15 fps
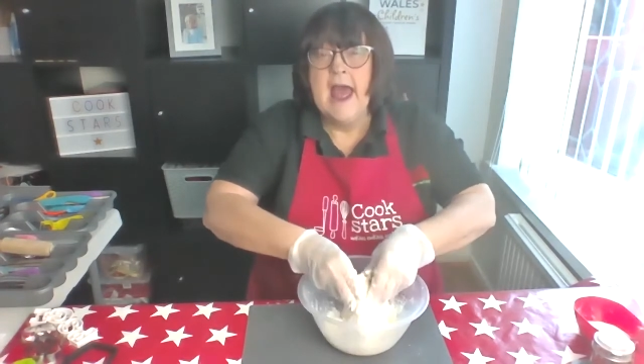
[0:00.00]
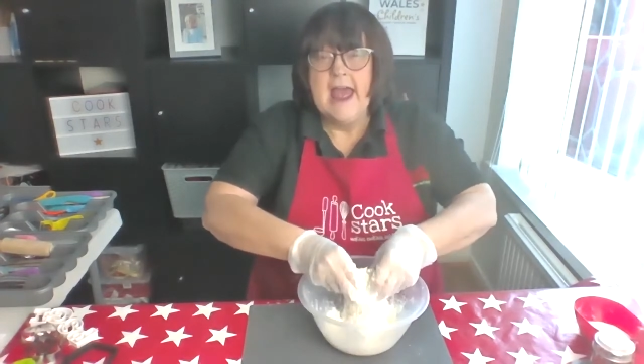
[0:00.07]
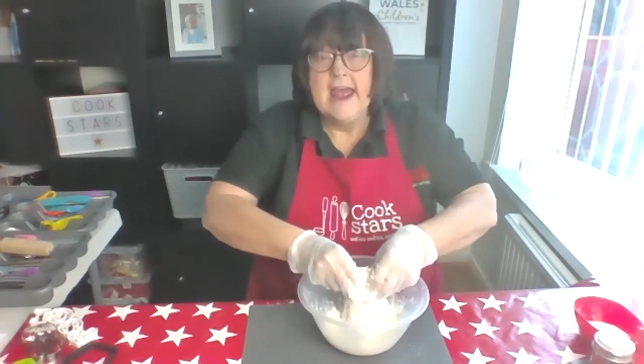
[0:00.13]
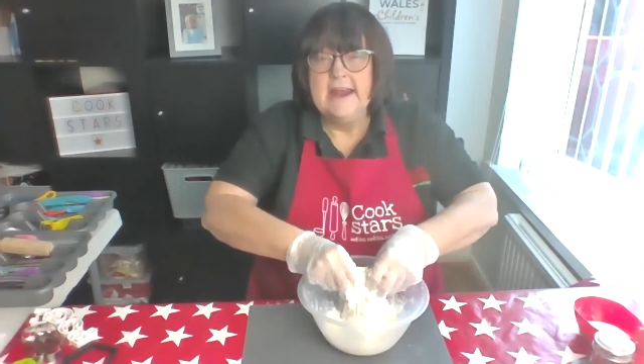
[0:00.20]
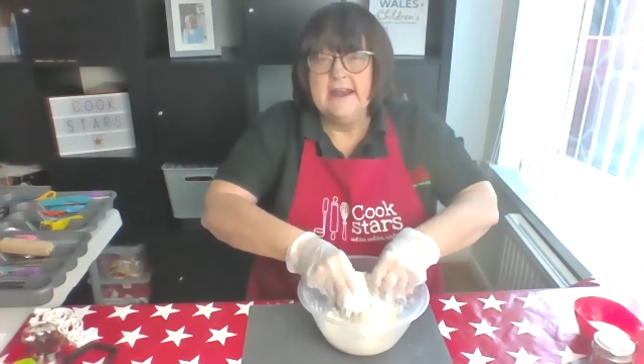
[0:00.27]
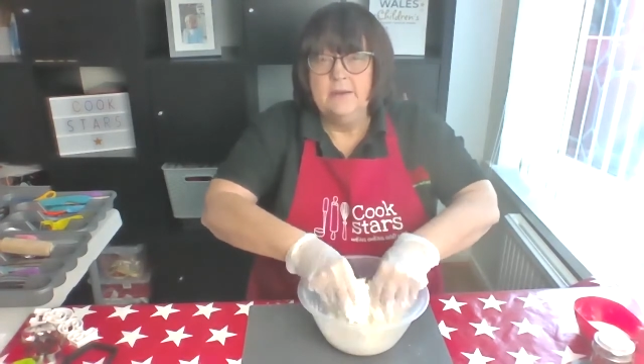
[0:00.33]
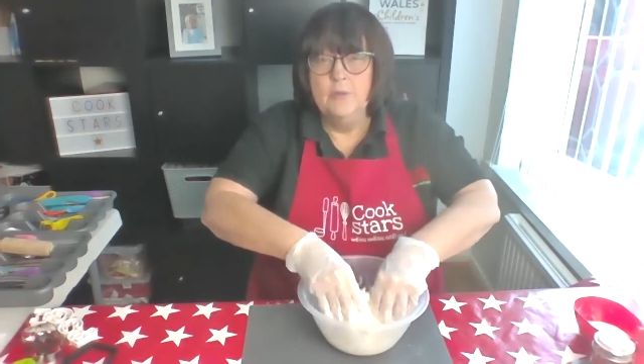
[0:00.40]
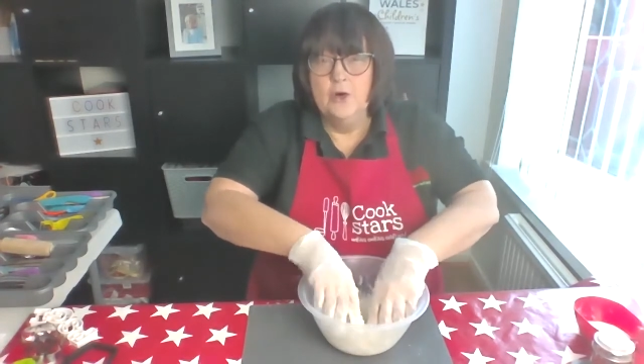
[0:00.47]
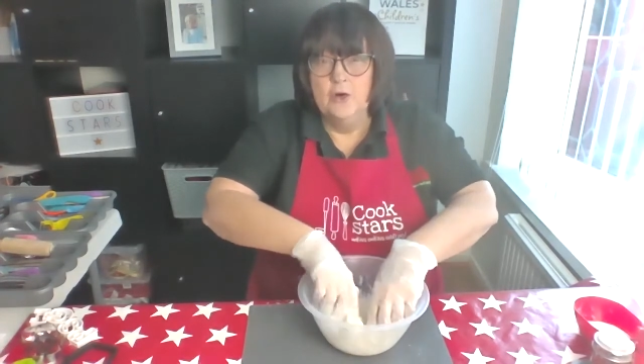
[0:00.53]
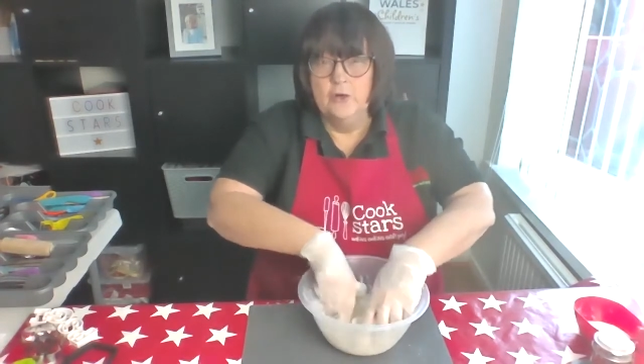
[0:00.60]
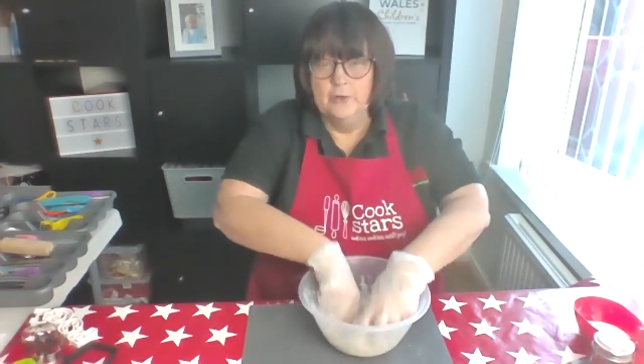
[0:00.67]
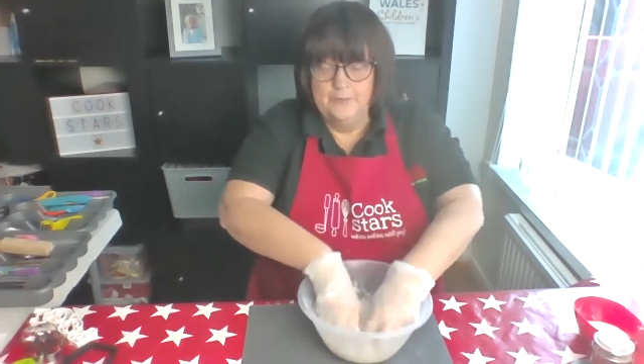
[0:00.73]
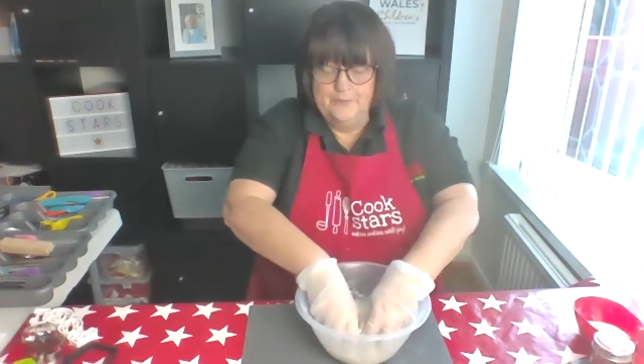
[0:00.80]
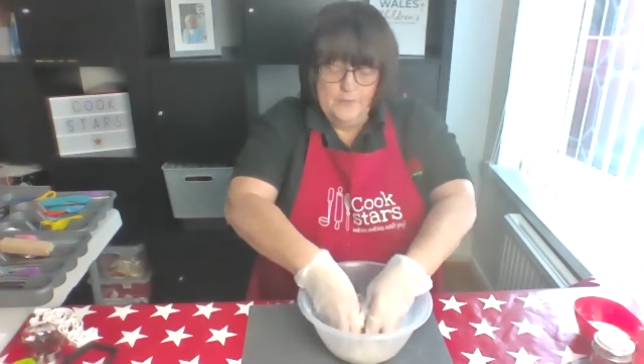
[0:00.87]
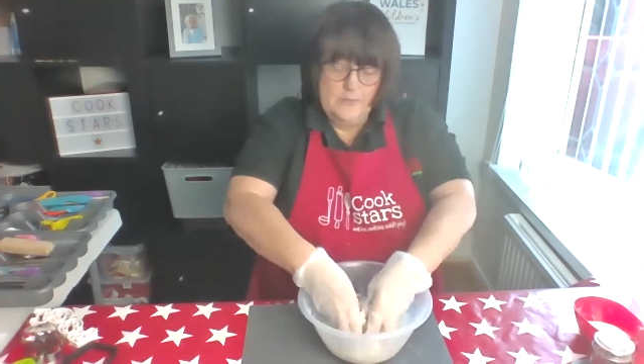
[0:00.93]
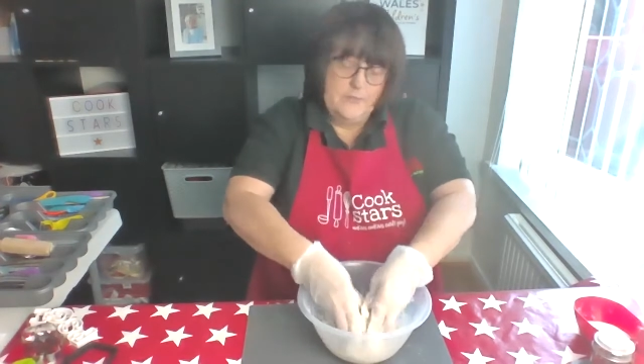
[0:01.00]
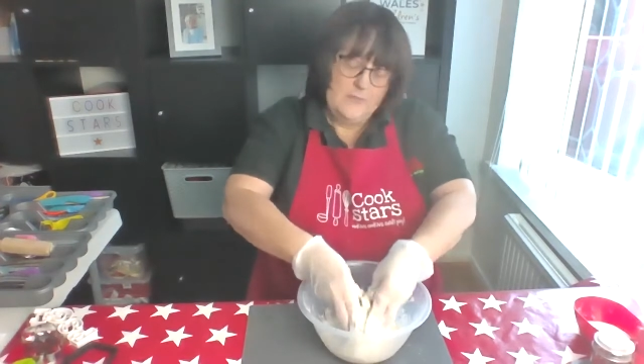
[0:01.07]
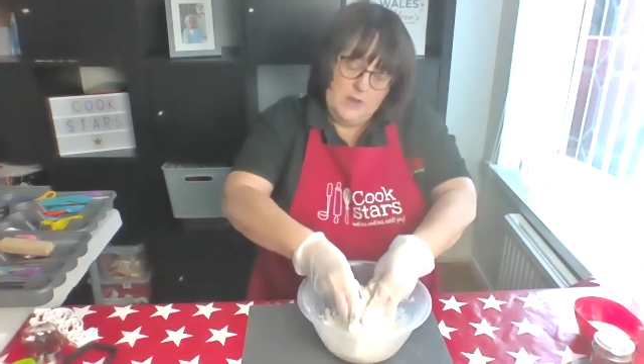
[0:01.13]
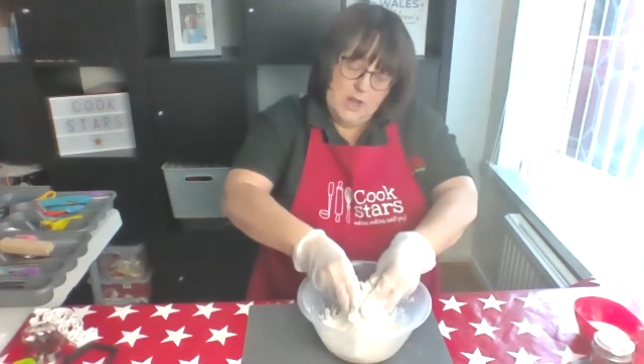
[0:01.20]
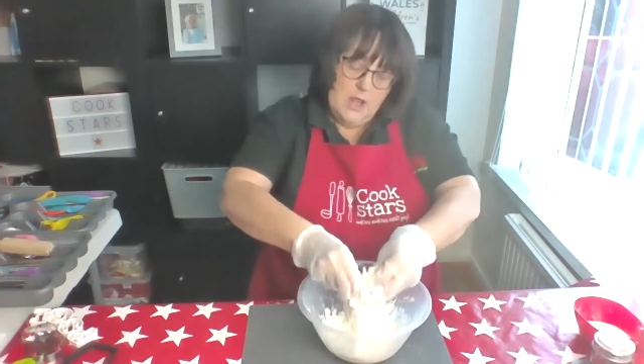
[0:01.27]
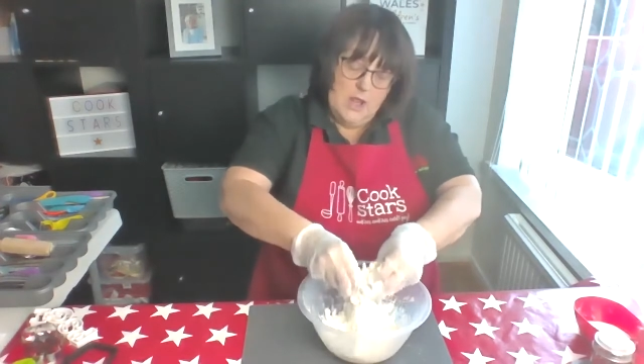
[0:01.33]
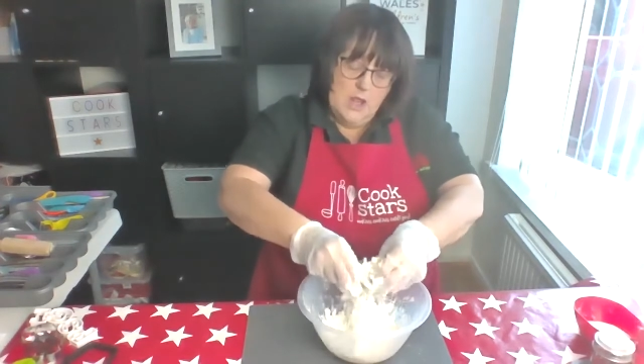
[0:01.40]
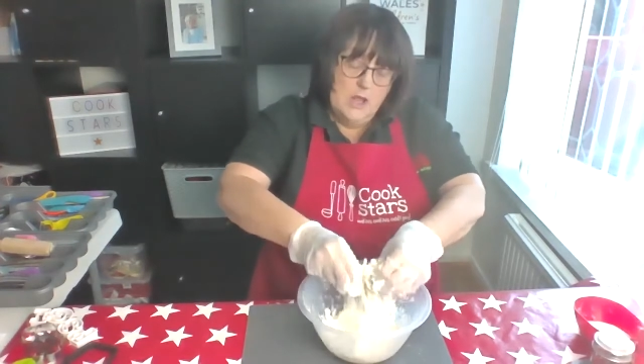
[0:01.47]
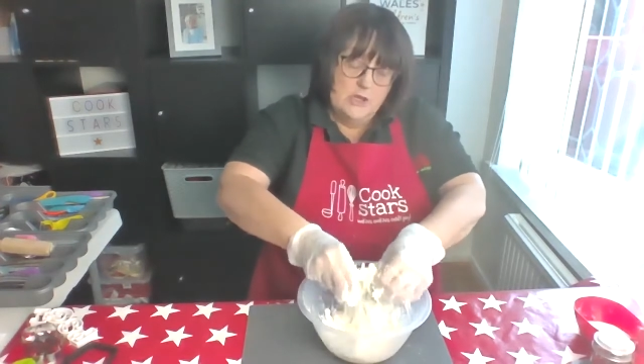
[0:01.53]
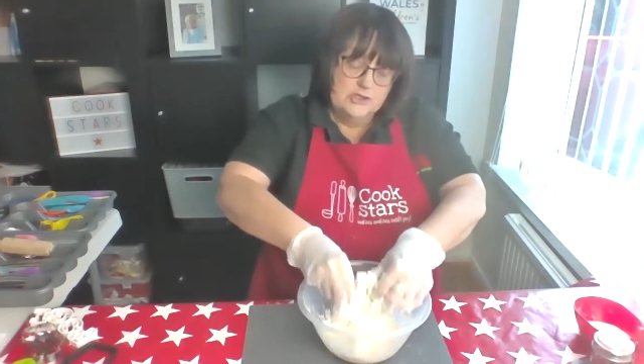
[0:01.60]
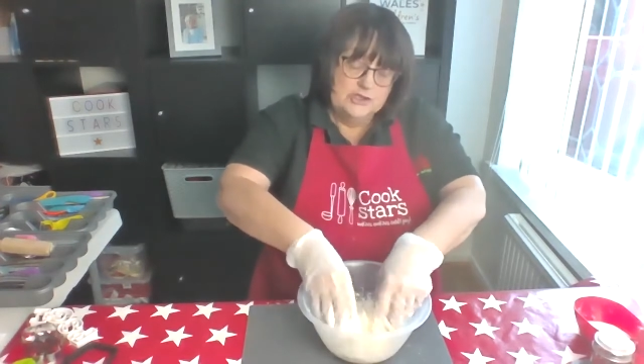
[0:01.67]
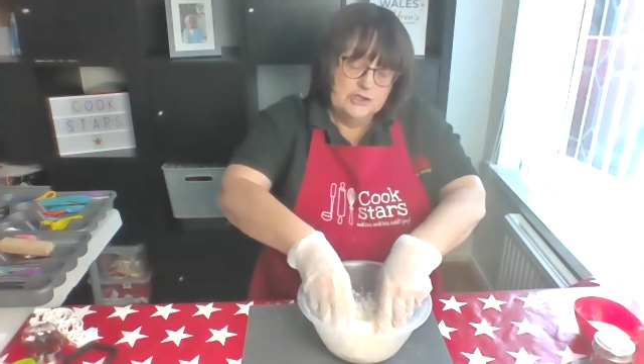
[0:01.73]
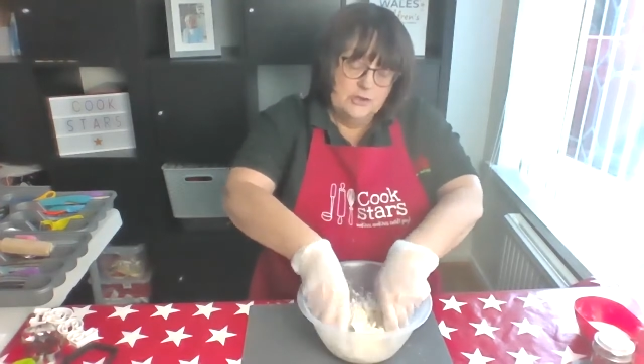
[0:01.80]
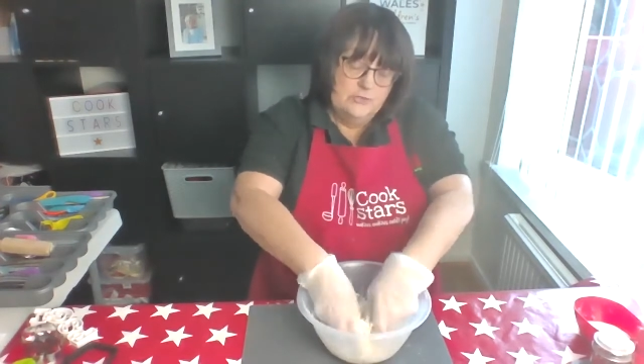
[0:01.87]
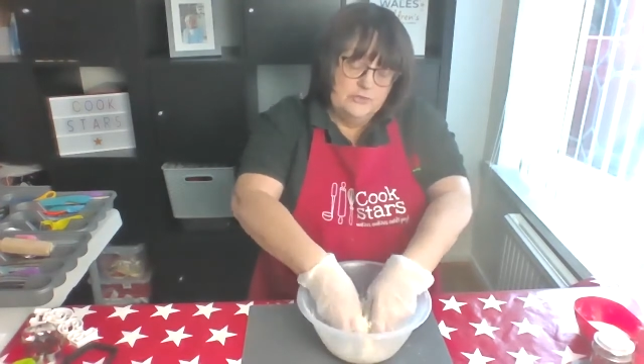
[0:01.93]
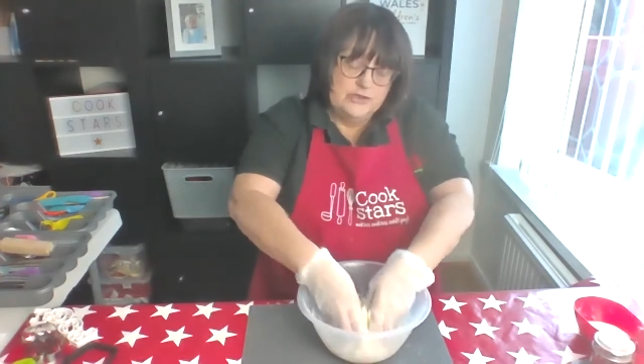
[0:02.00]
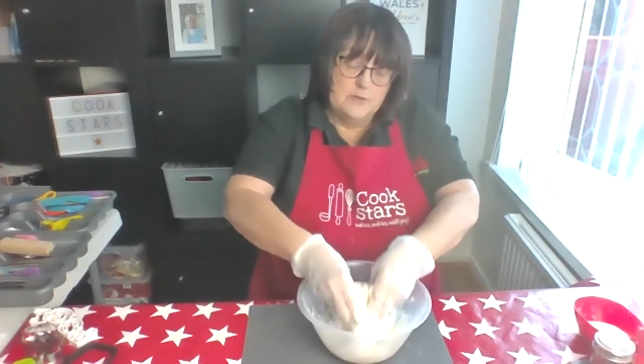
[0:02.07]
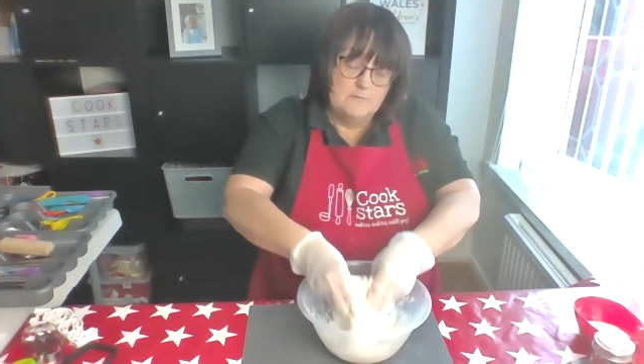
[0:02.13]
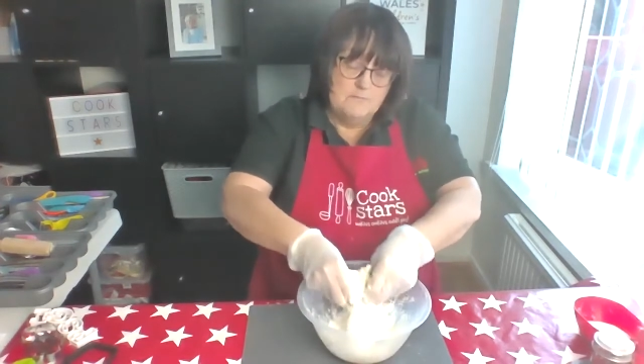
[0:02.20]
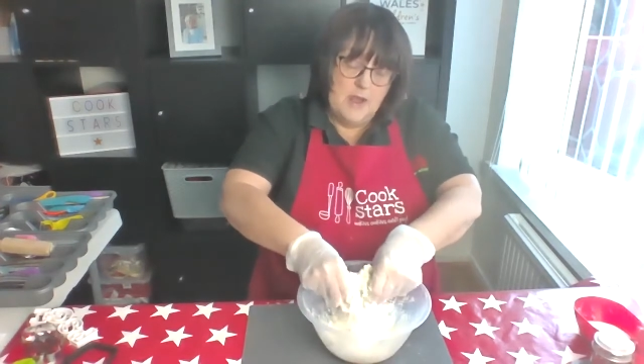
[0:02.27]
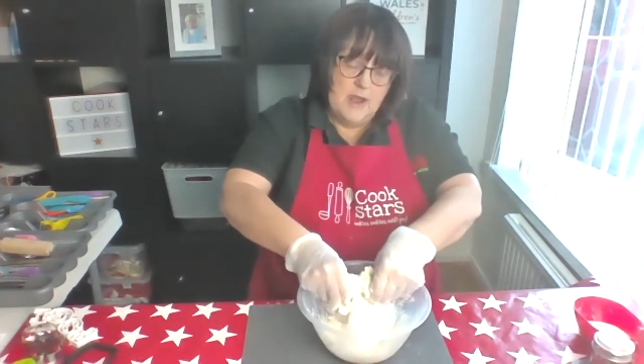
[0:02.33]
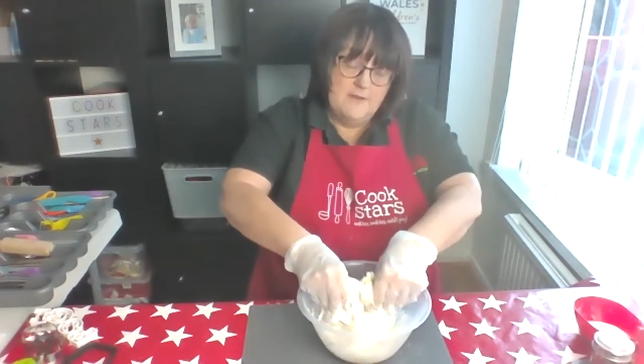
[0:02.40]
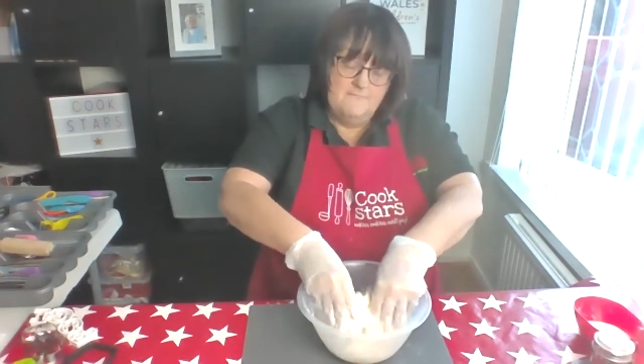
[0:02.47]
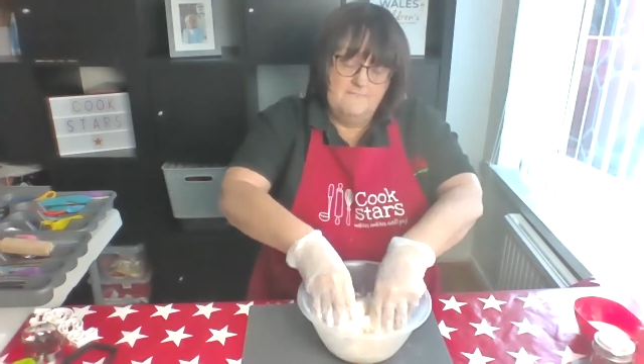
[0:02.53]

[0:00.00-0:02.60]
anymore. Children might